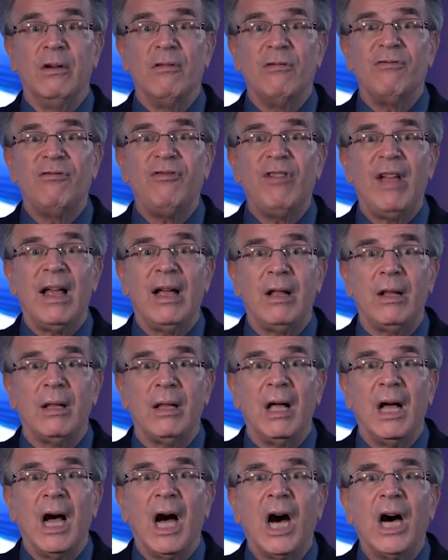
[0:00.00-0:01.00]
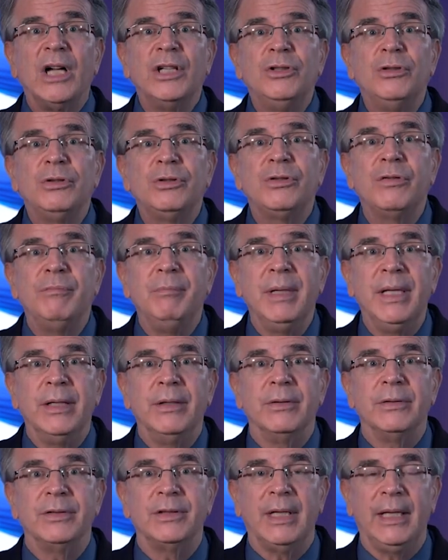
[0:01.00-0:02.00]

fell hundreds of meters